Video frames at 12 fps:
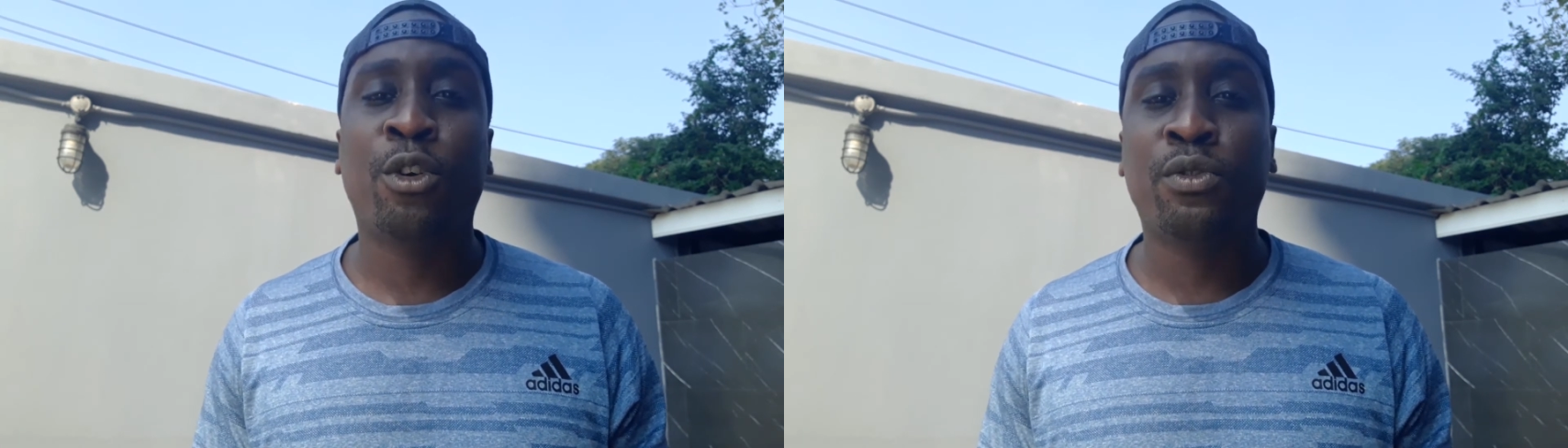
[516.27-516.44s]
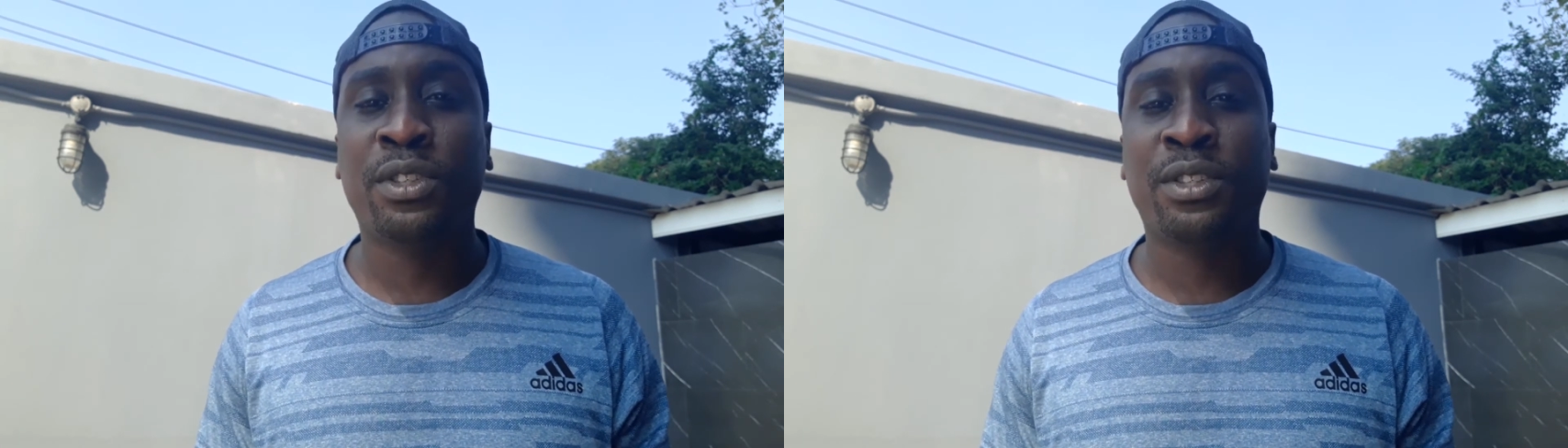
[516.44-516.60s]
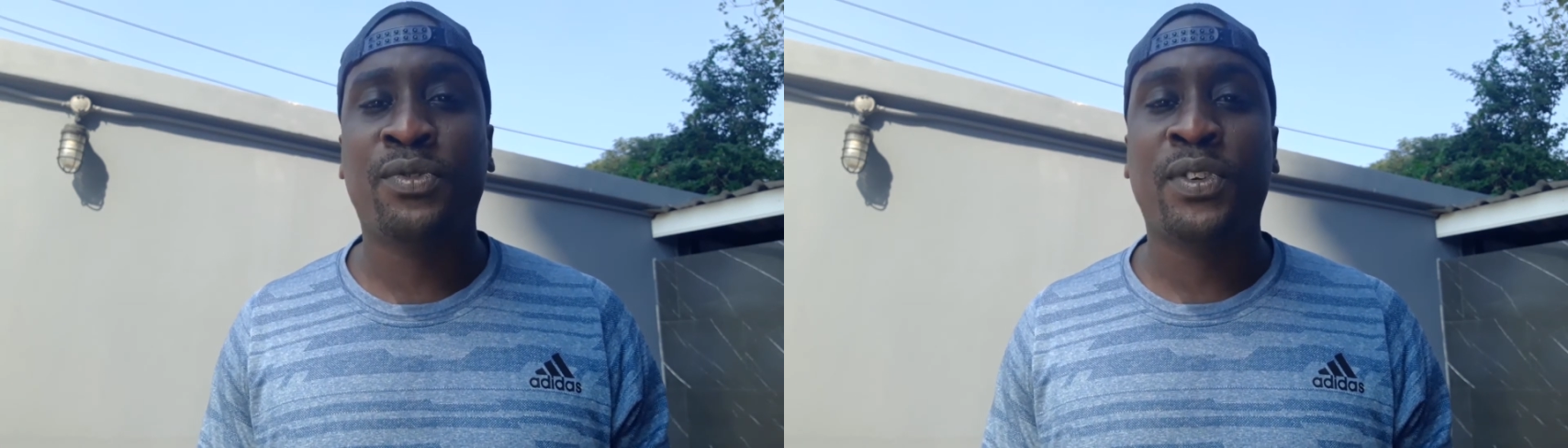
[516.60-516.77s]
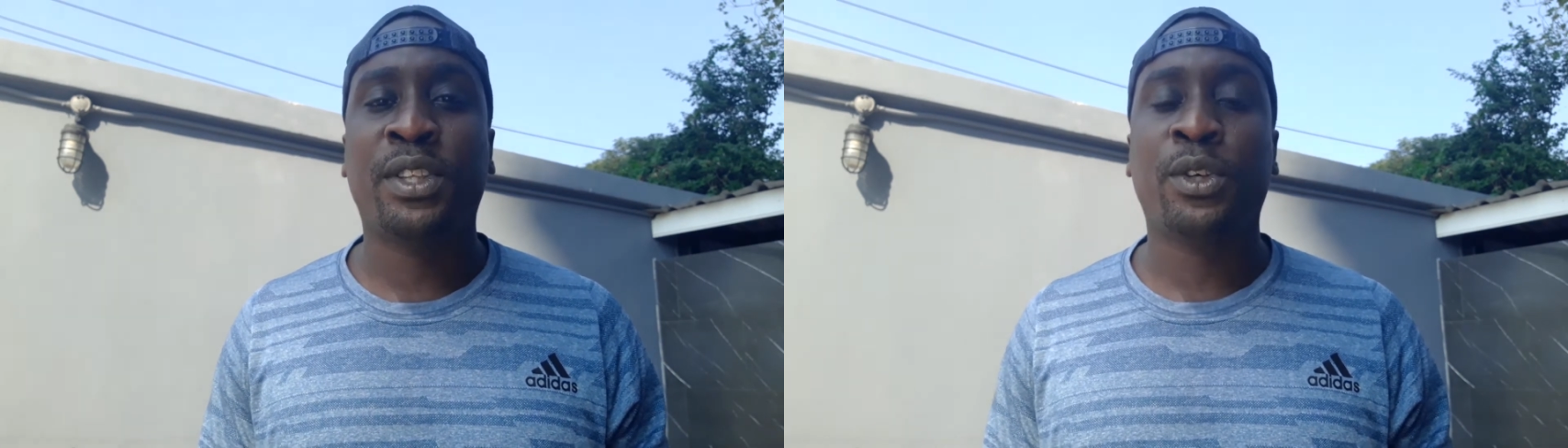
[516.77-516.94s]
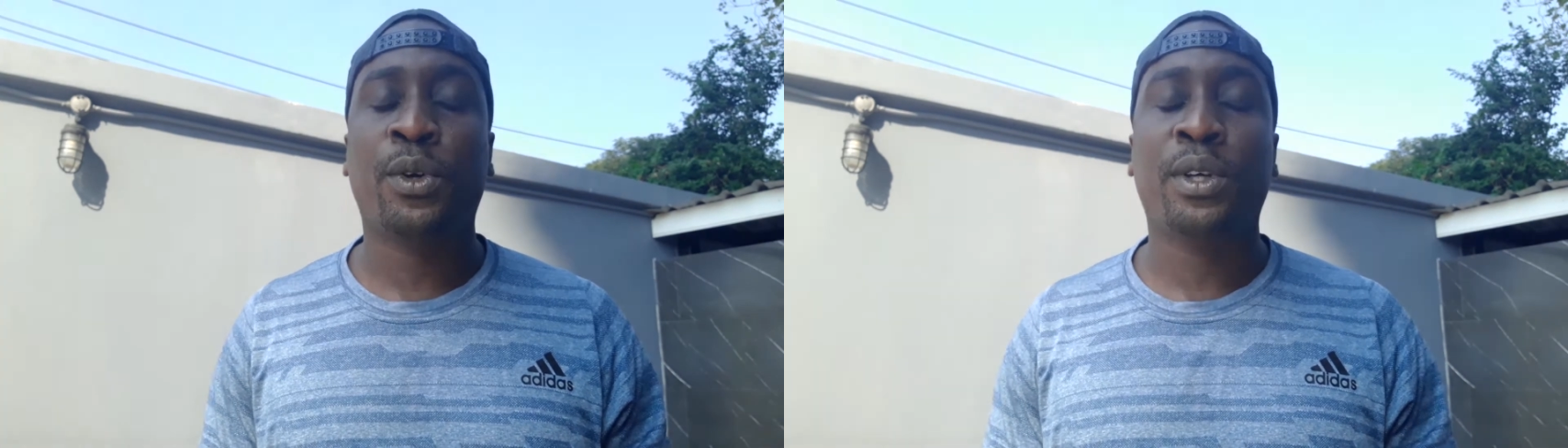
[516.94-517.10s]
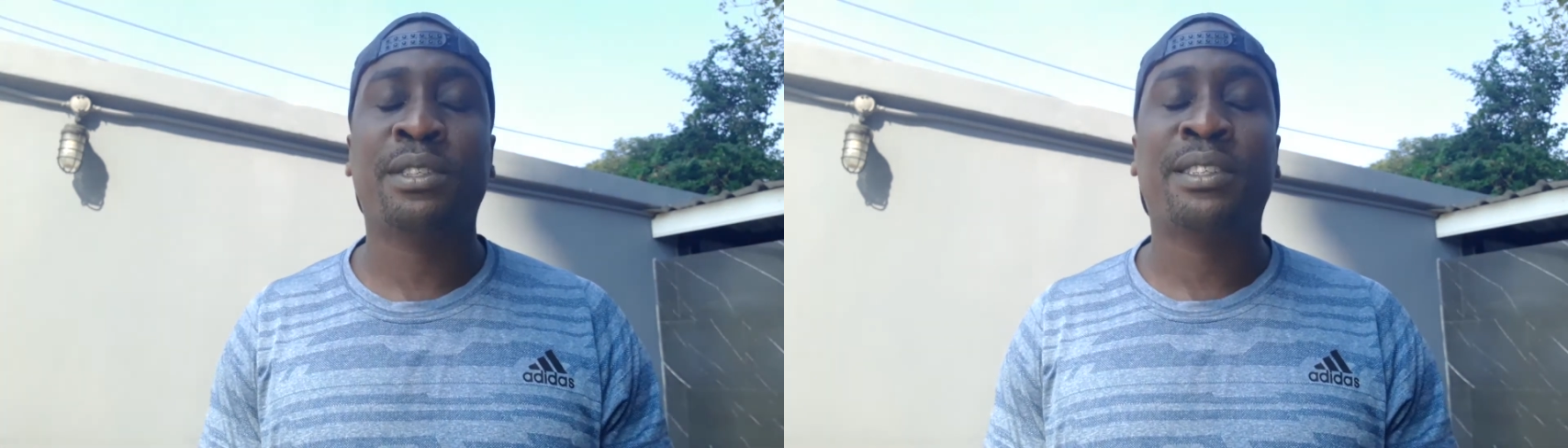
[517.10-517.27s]
of this
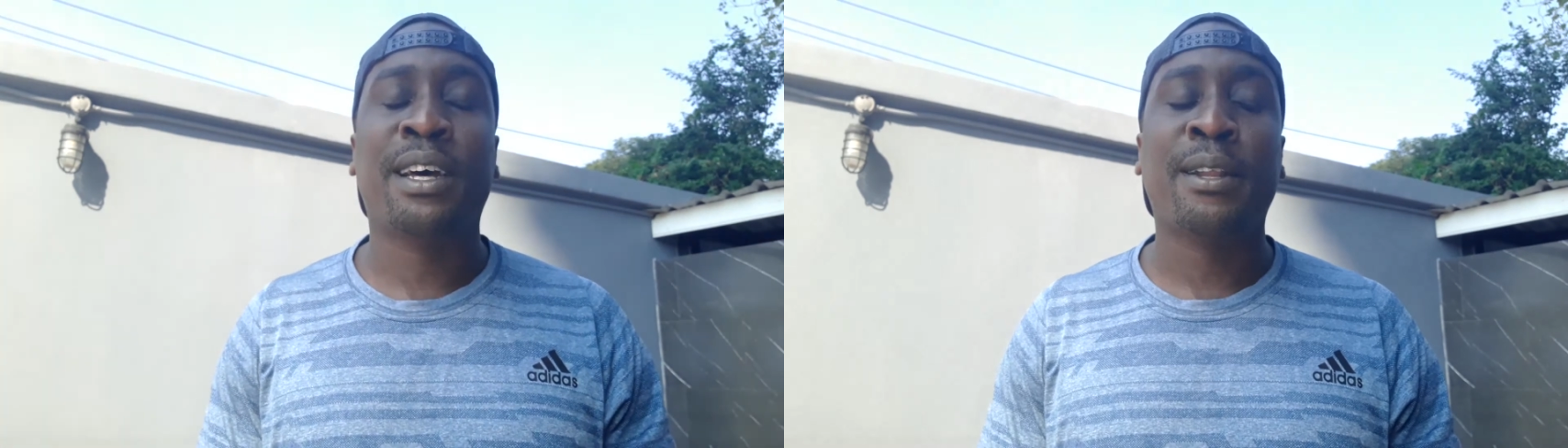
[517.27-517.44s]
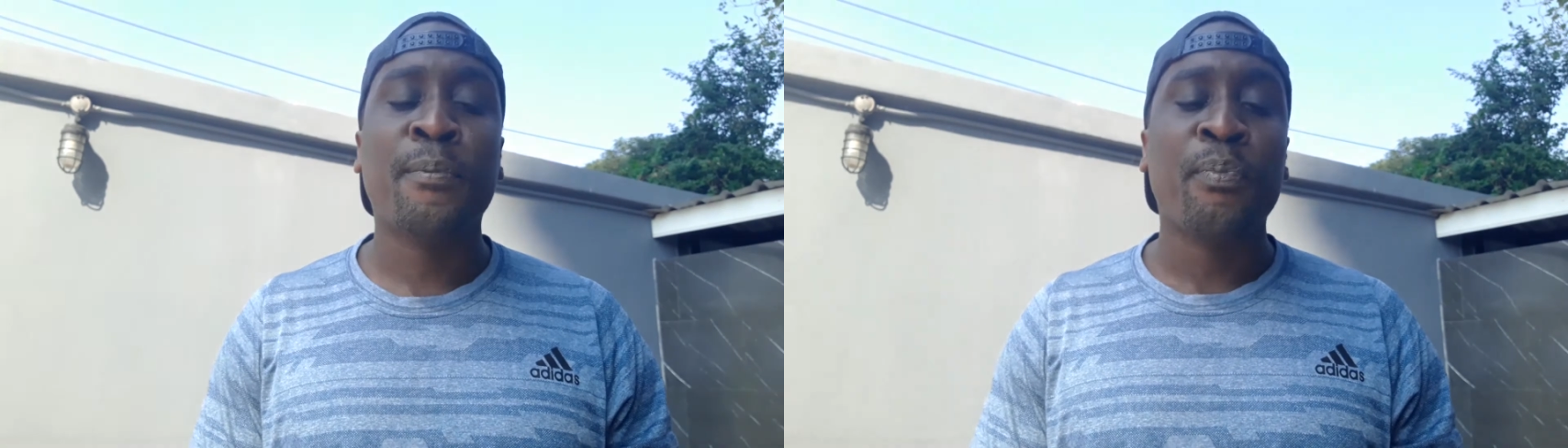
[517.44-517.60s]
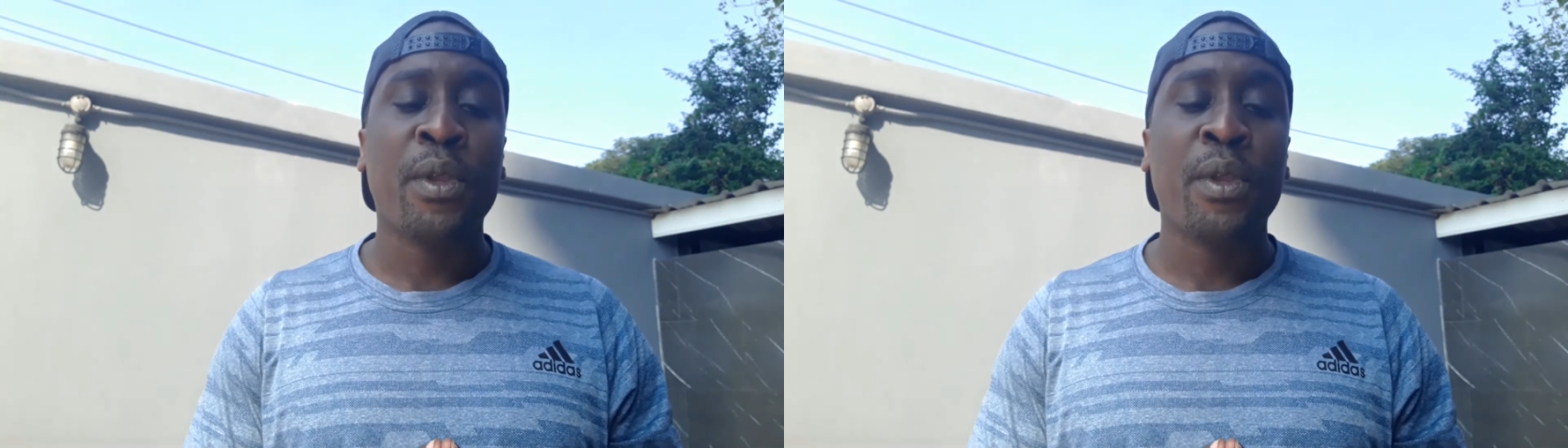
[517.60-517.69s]
video is that